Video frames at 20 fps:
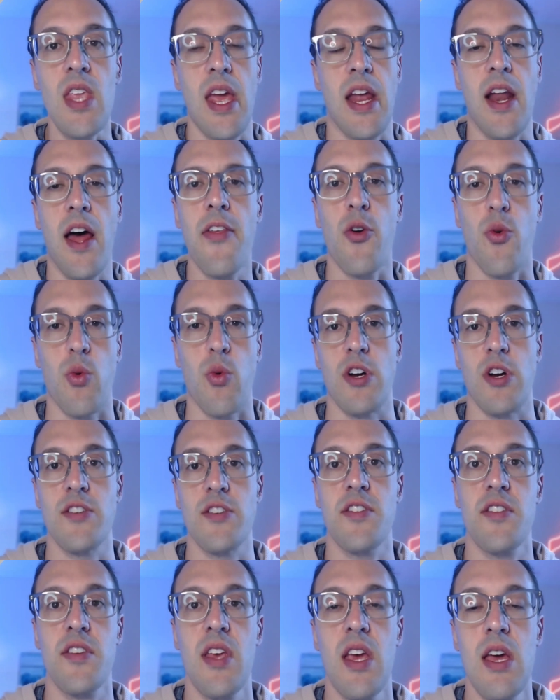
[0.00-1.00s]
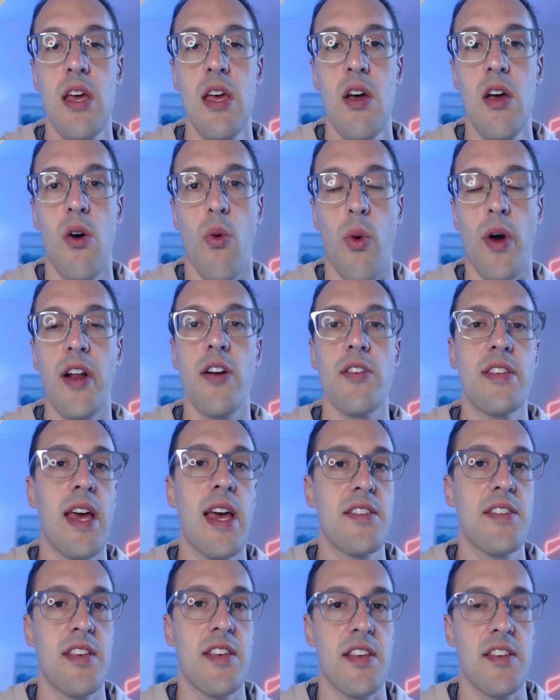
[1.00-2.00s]
In other words, what Aehr
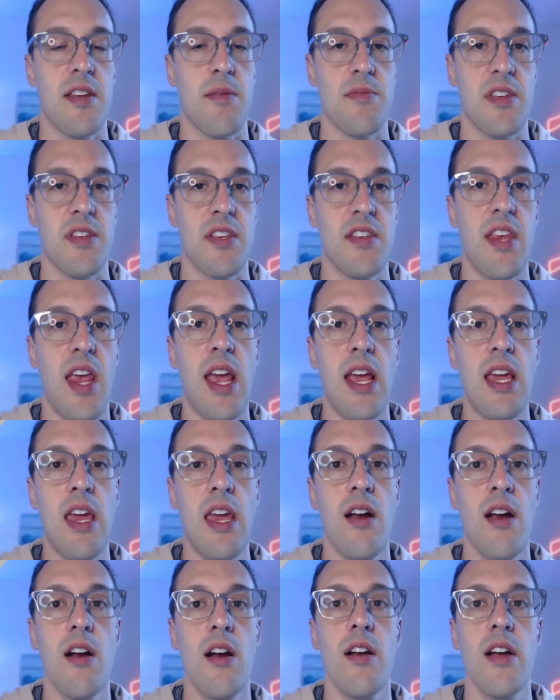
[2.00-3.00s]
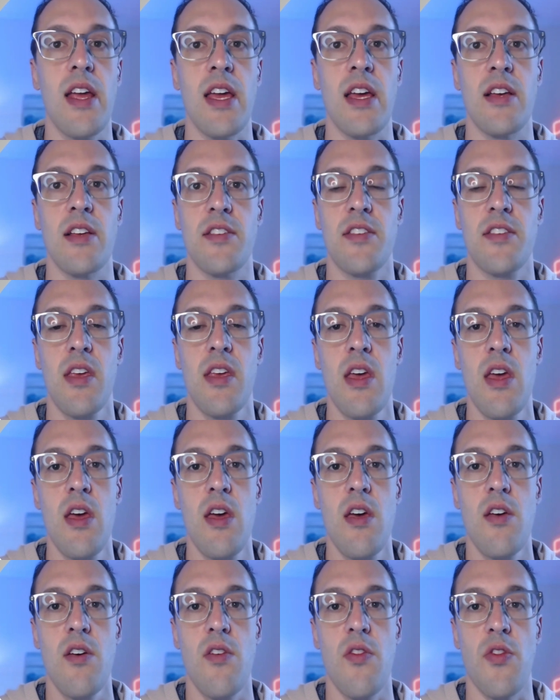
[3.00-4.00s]
Test Systems is saying here is
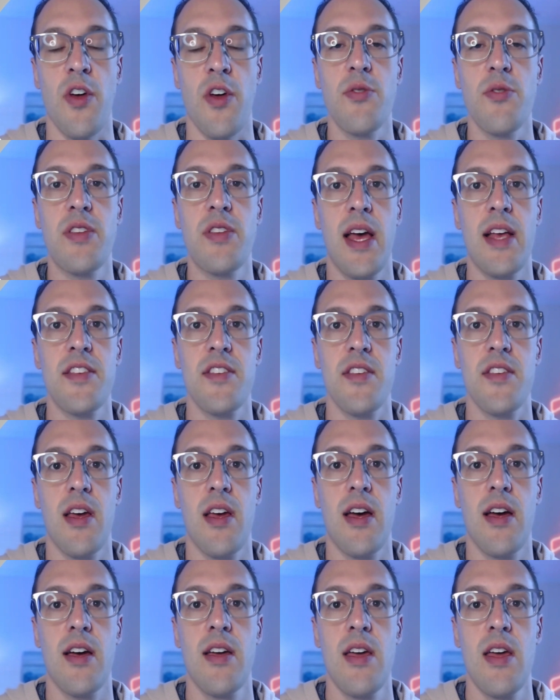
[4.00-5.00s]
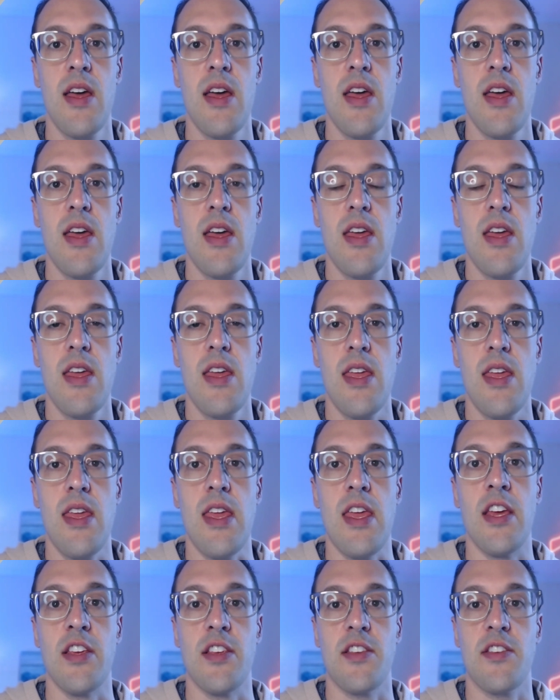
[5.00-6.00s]
though Tesla
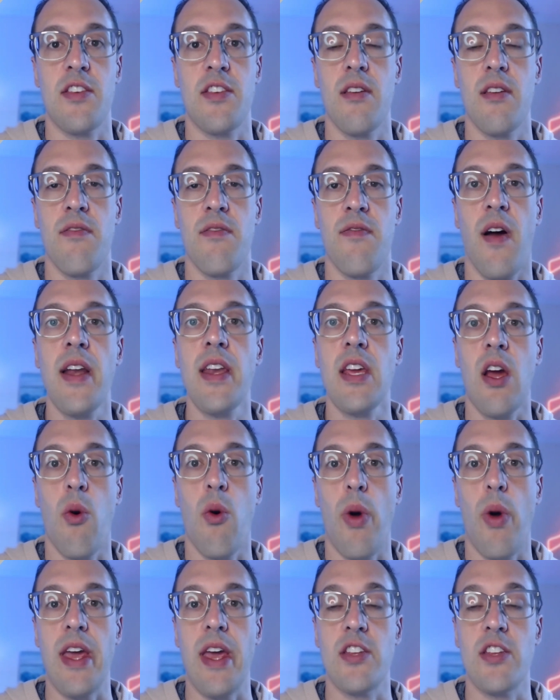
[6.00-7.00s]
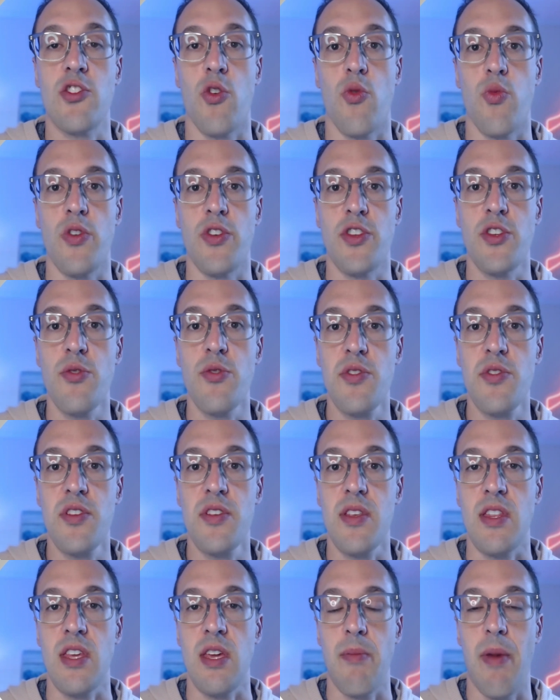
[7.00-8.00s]
is finding a way to
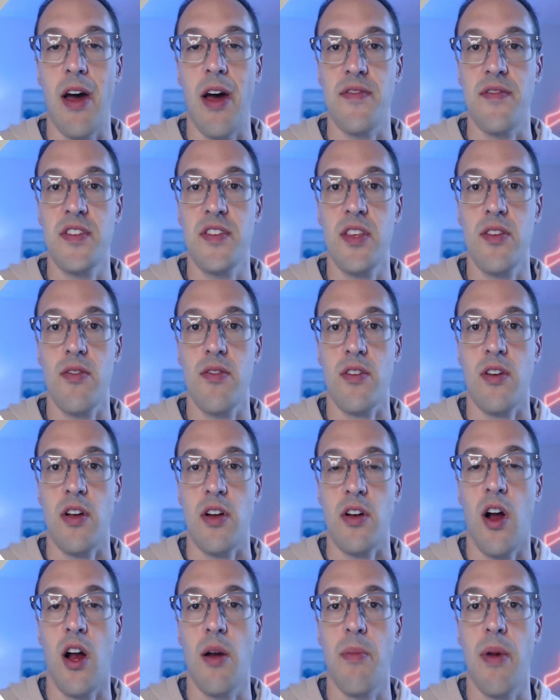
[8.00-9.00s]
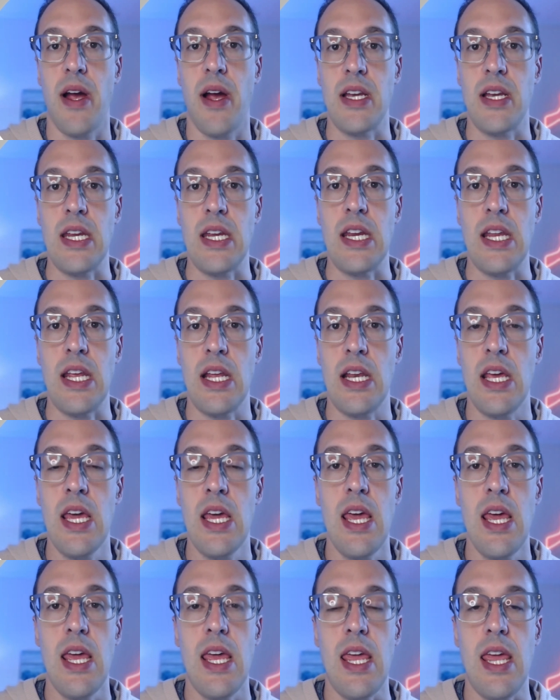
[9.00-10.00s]
reduce the amount of silicon carbide needed
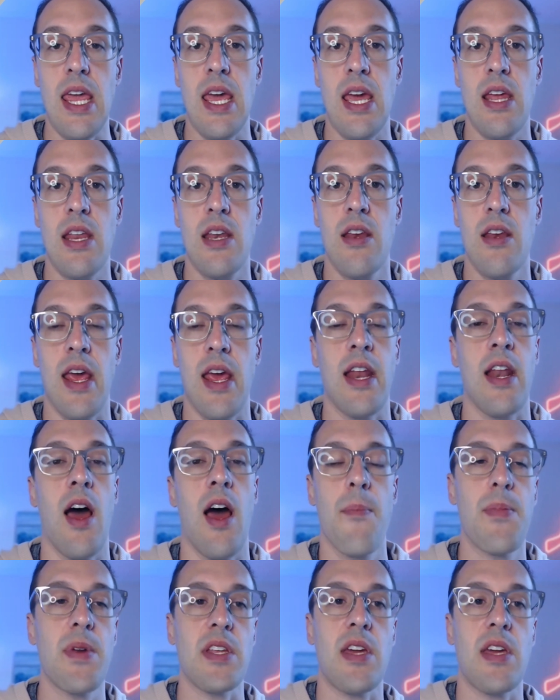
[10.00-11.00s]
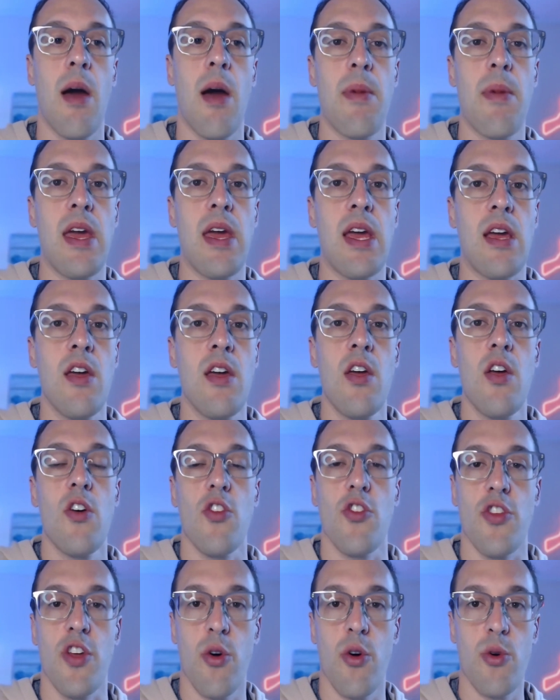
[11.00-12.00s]
in an up and coming
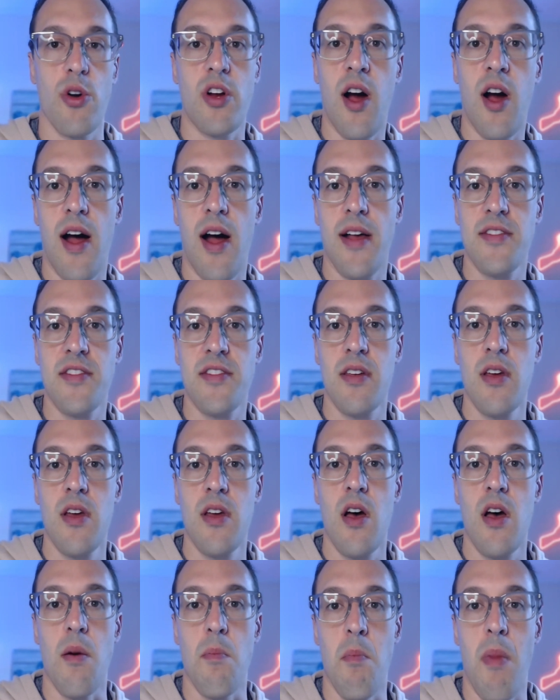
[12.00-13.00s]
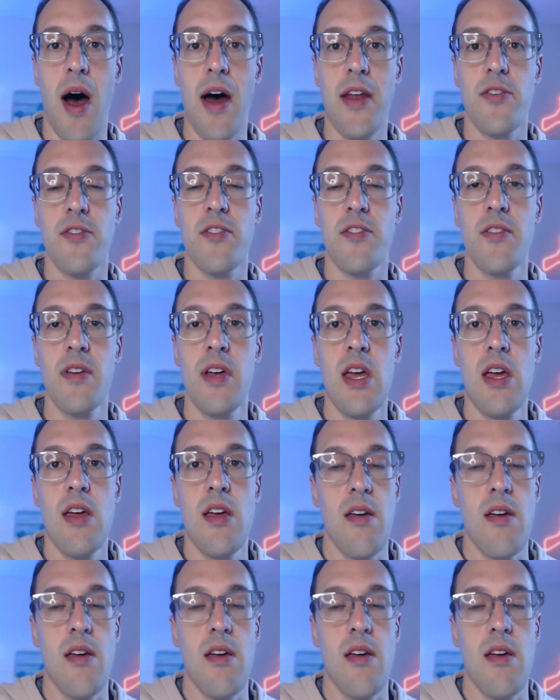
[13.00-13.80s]
lower cost model,